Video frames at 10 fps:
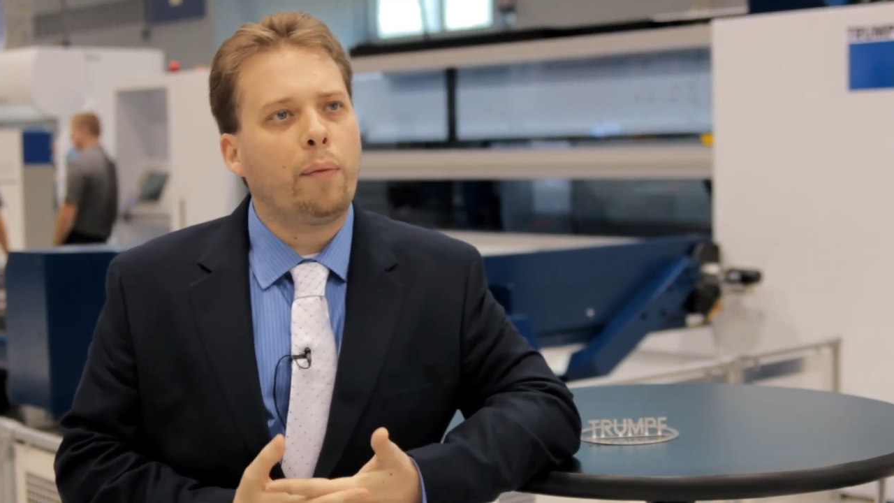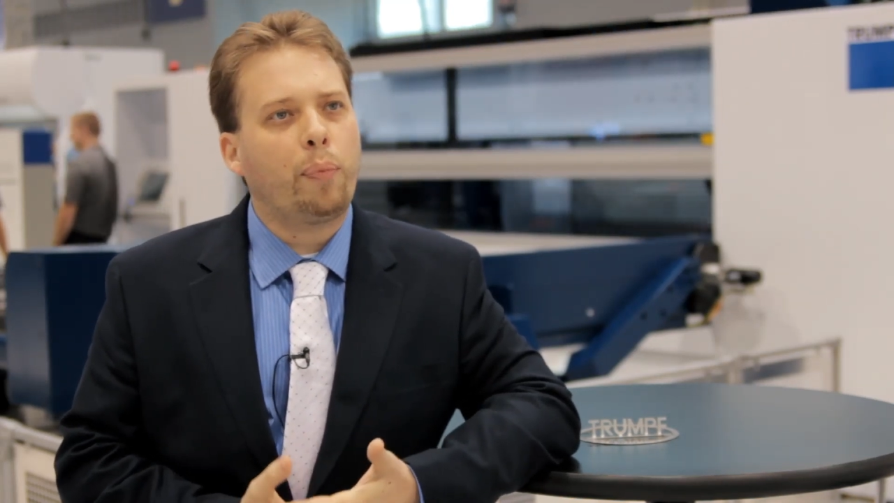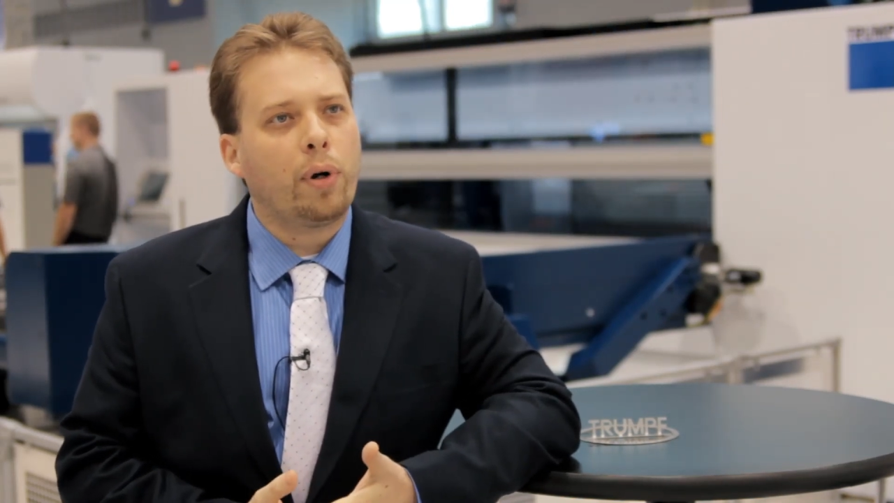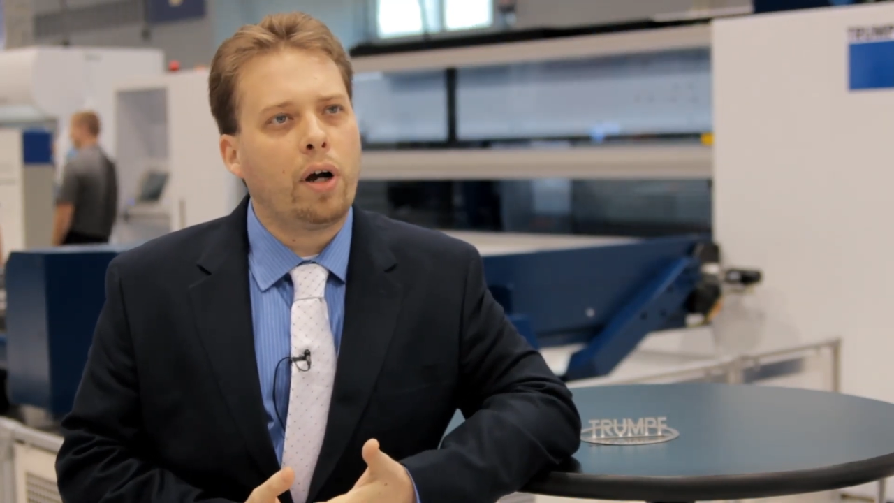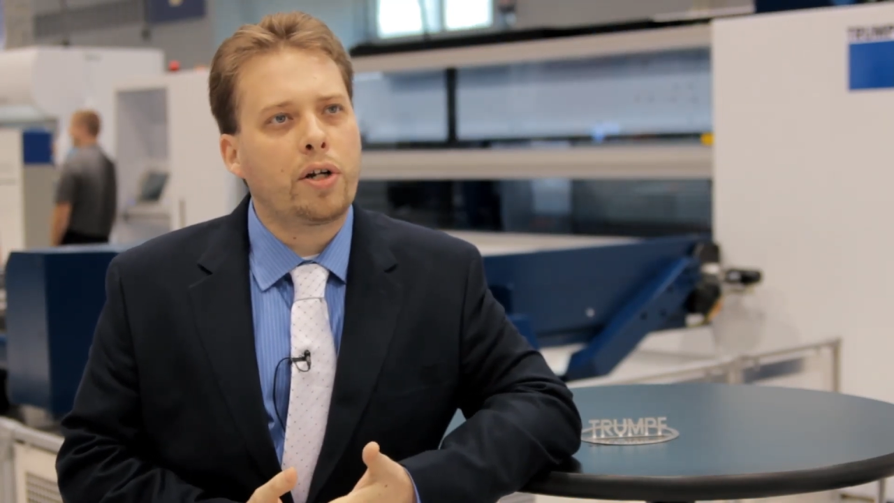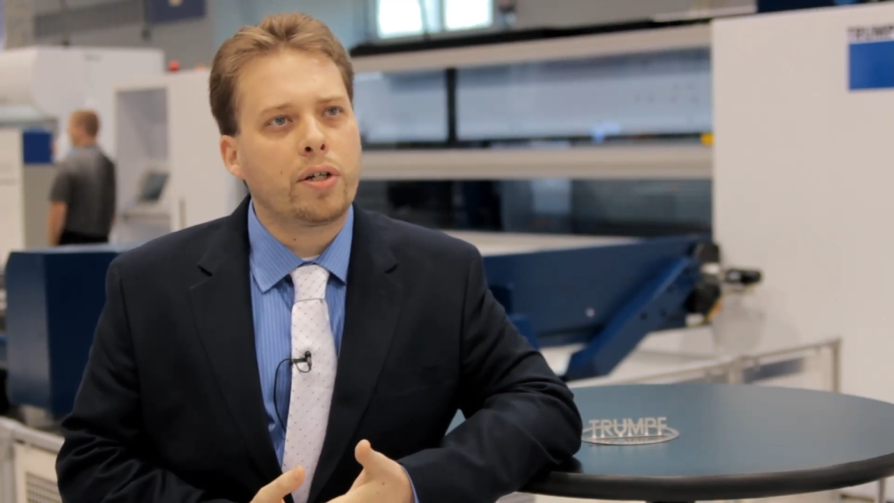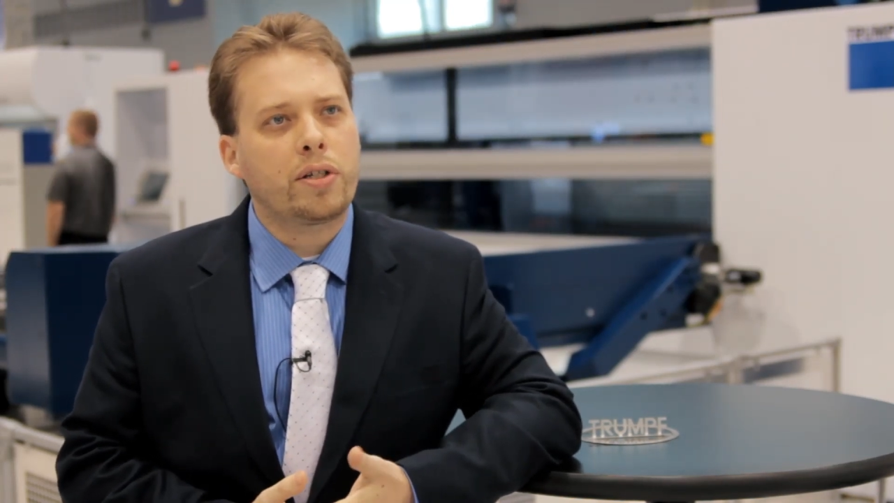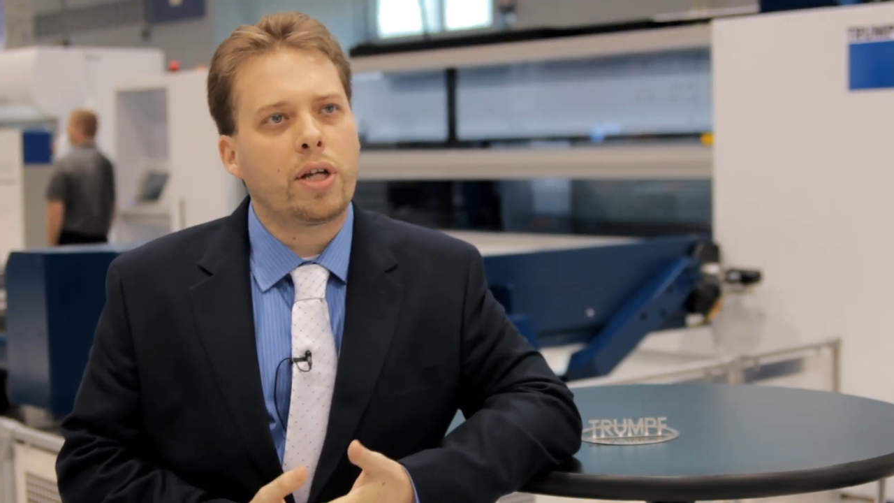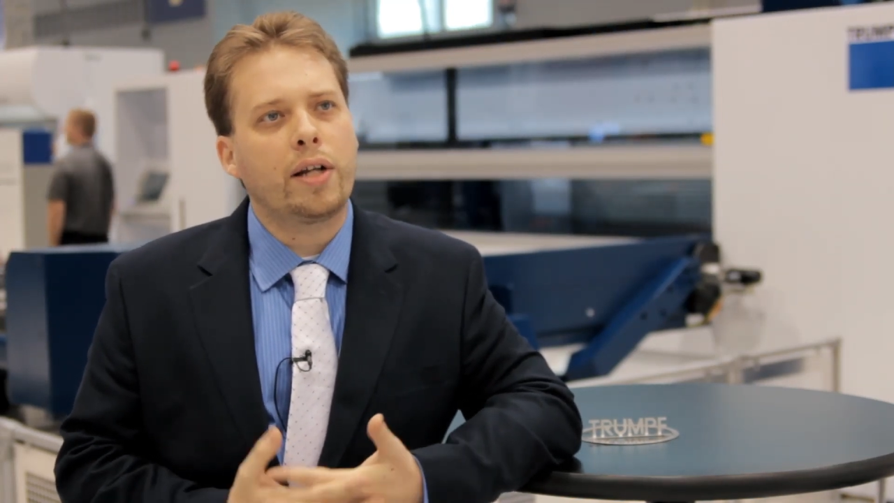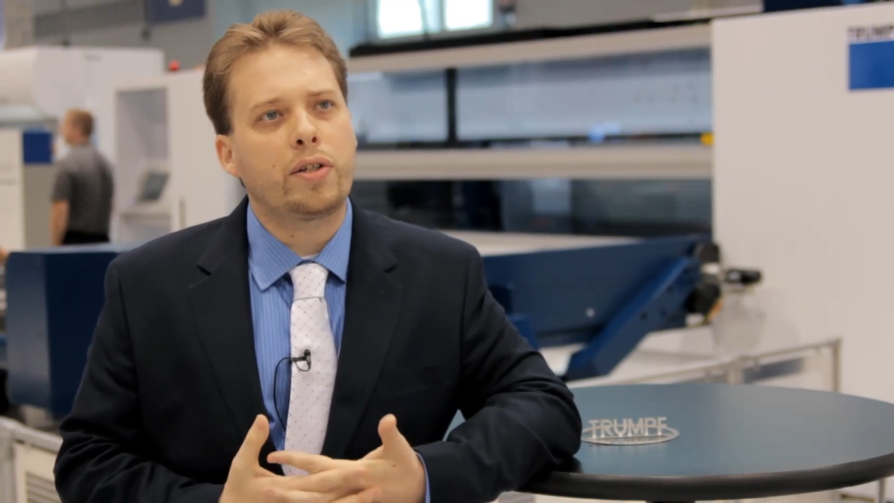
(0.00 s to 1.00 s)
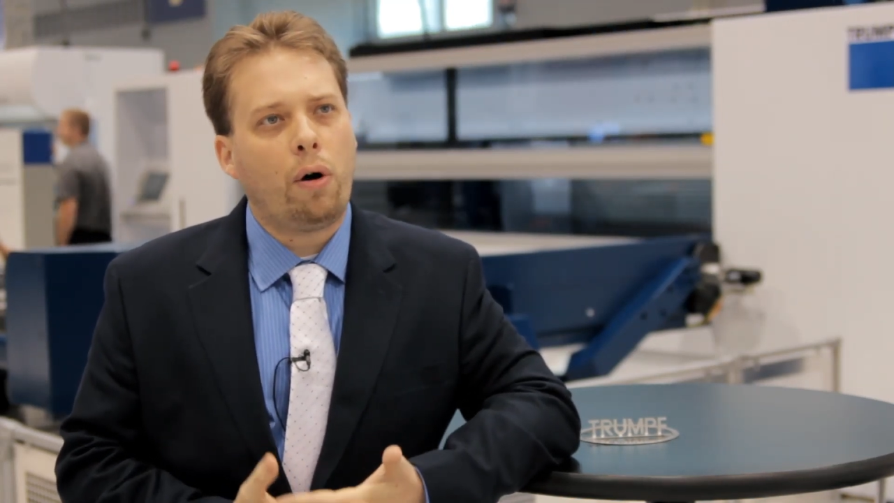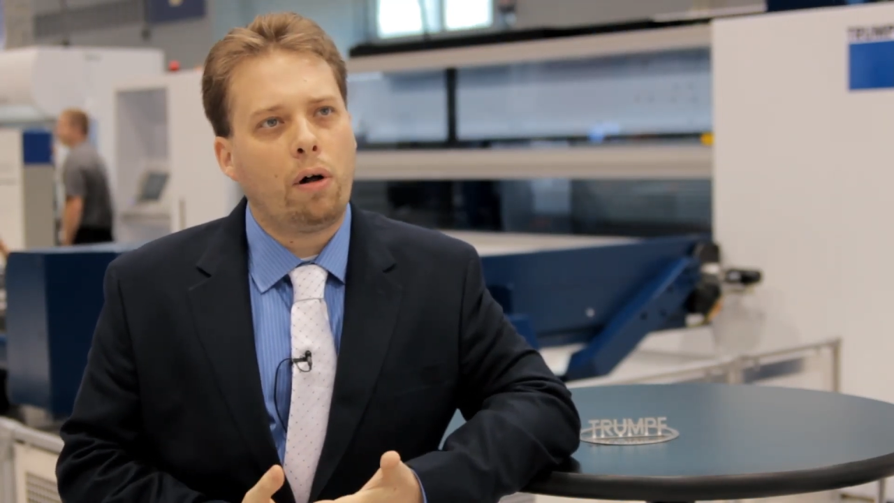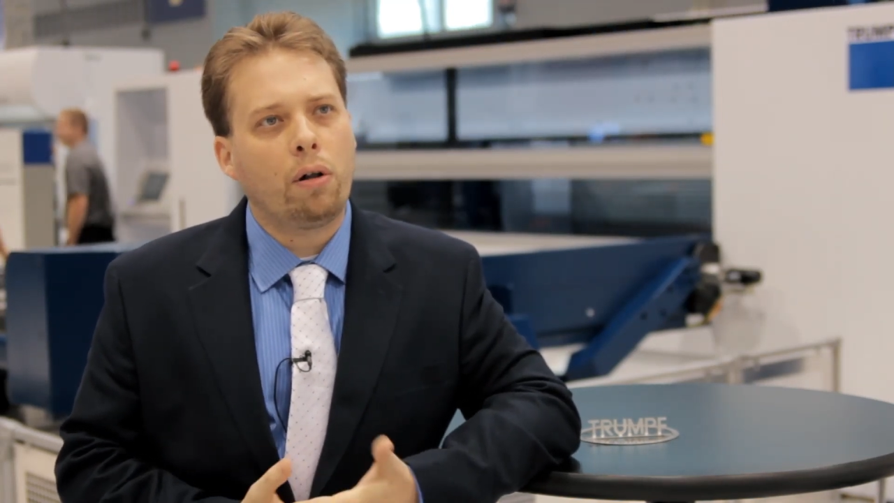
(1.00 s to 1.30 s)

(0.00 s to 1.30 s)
and production sites all